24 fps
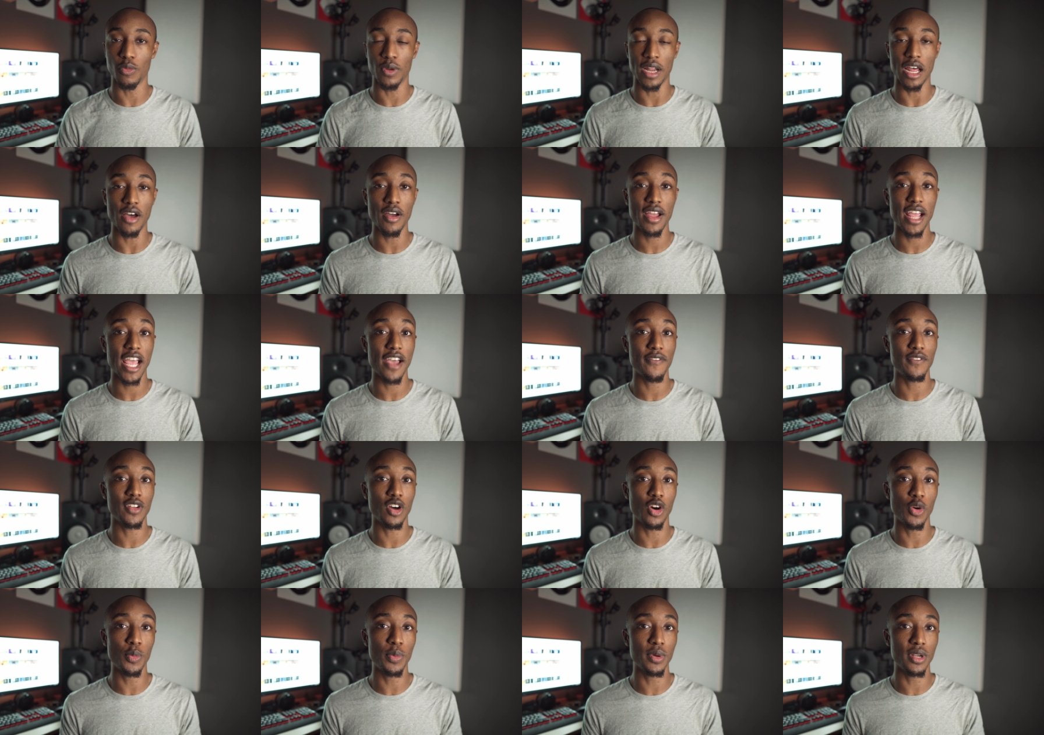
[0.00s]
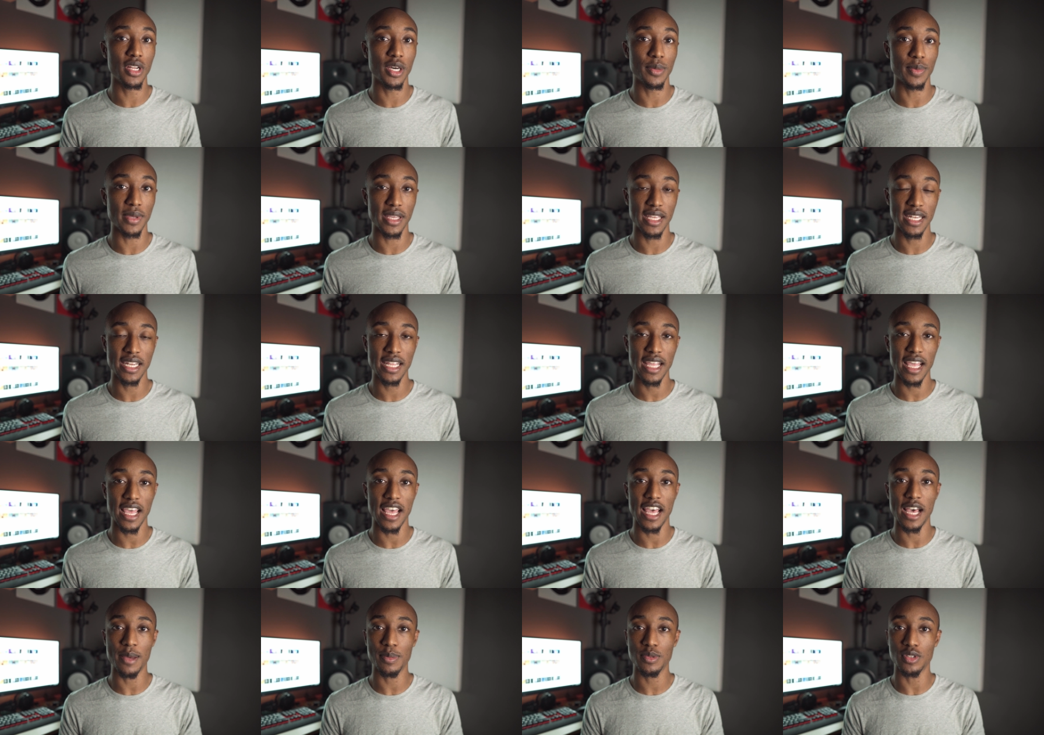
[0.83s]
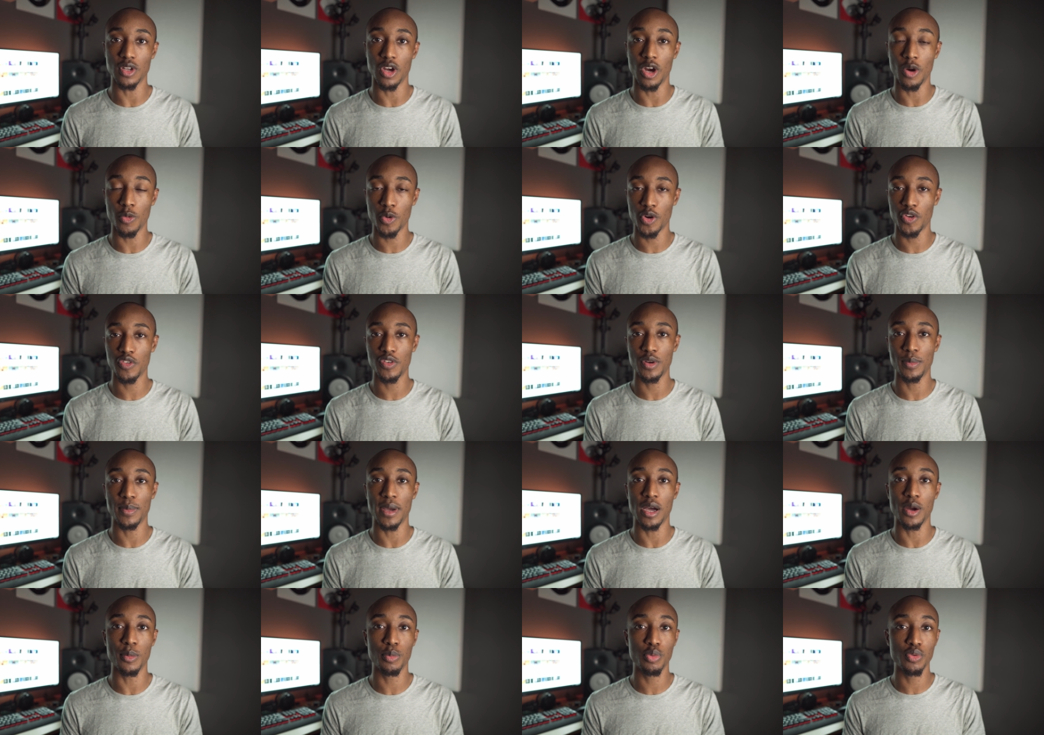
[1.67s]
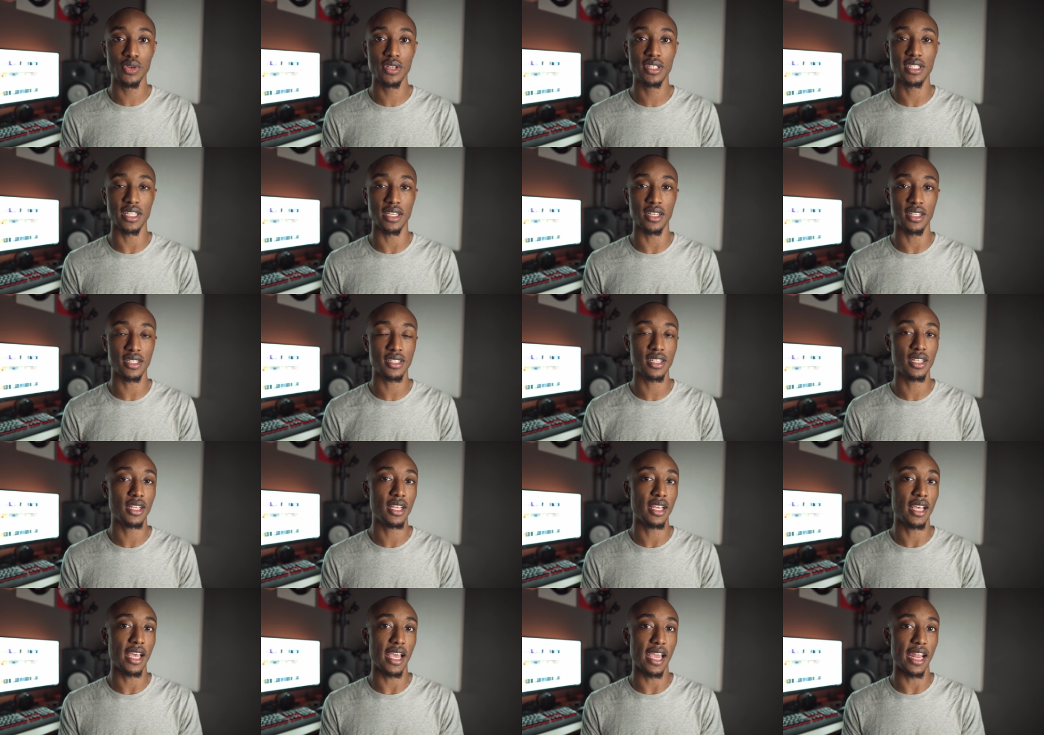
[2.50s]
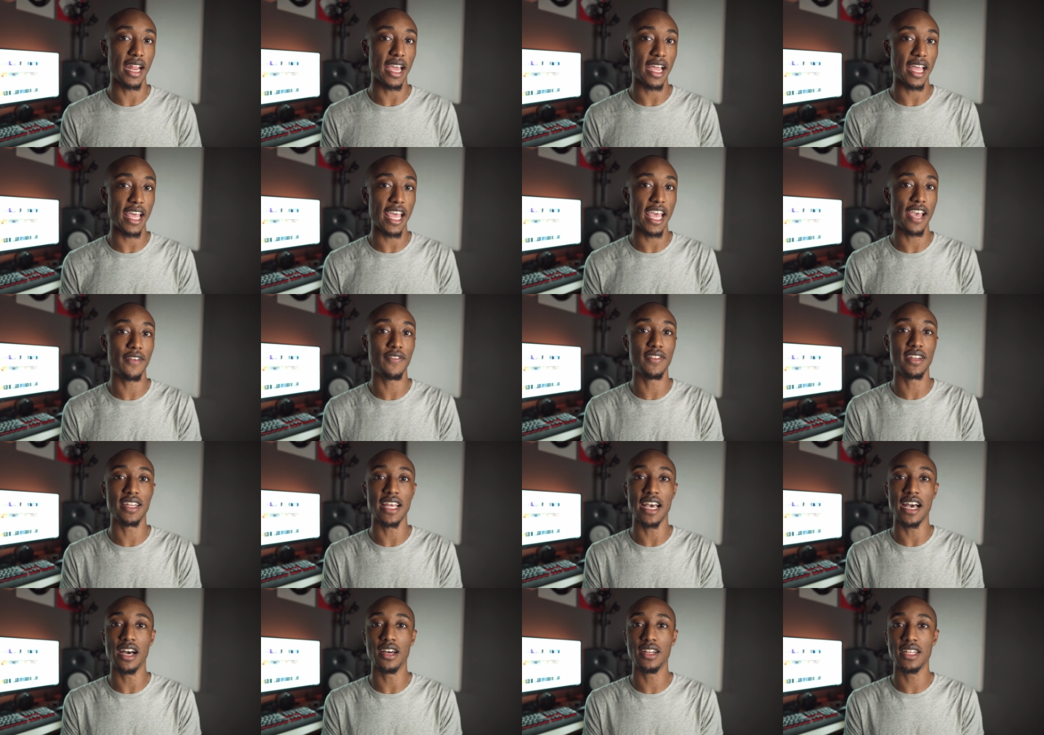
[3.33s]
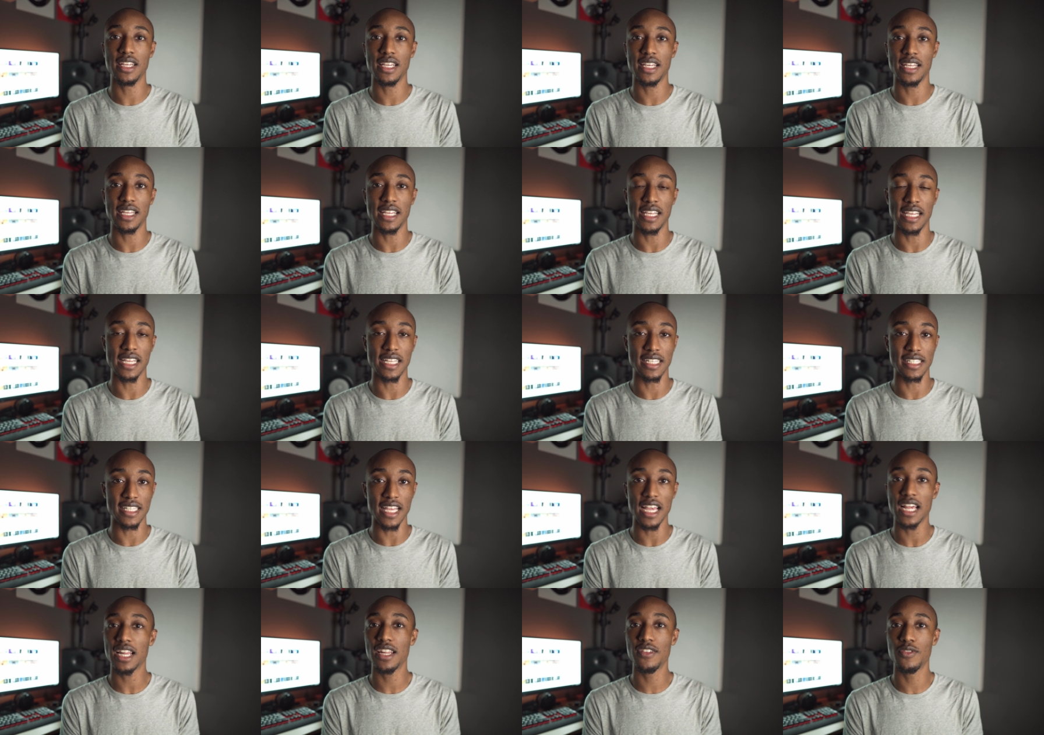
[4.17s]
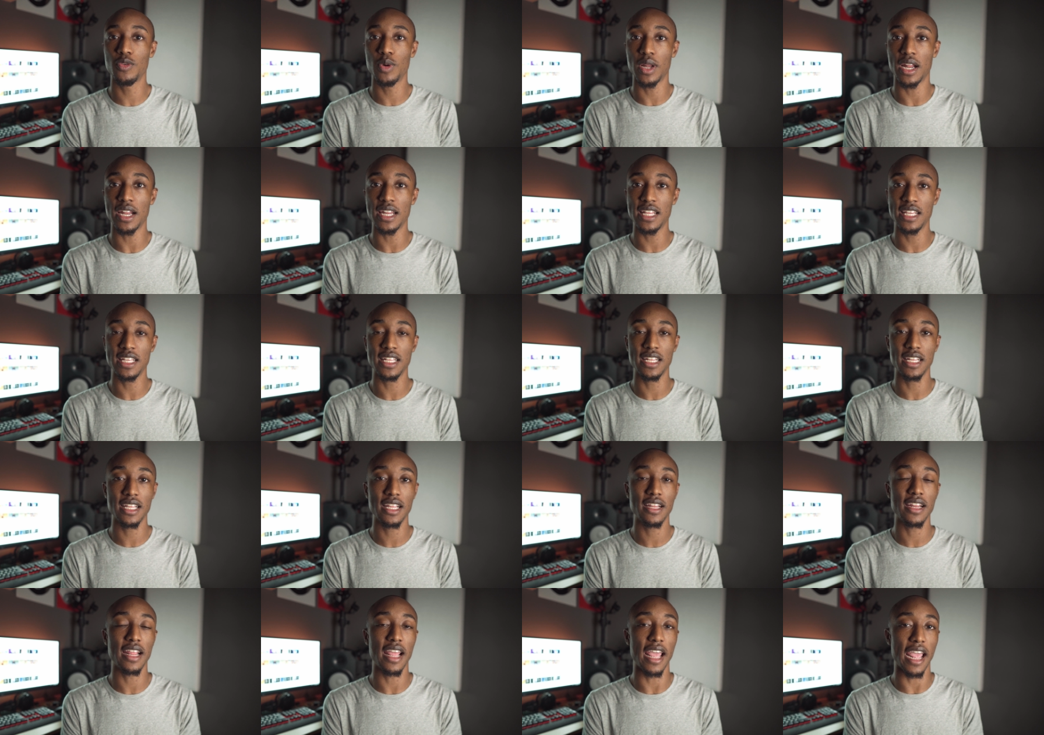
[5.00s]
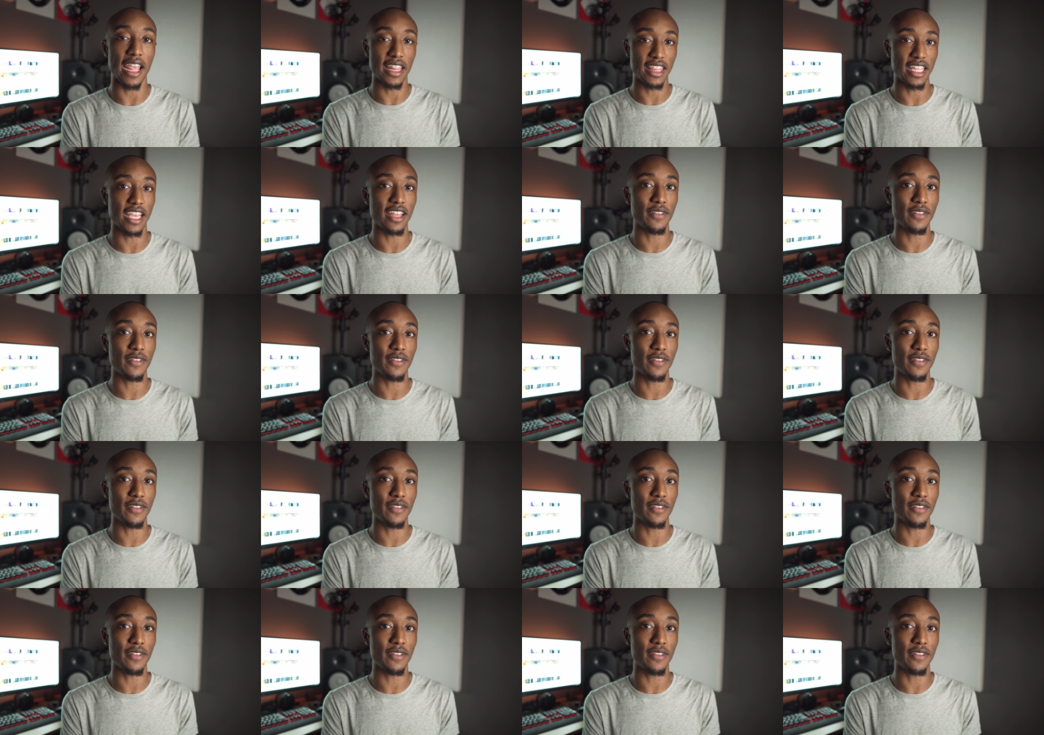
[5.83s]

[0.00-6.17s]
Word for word: without having to open up any apps or worrying about presets, and I can have it dialed in exactly what I need at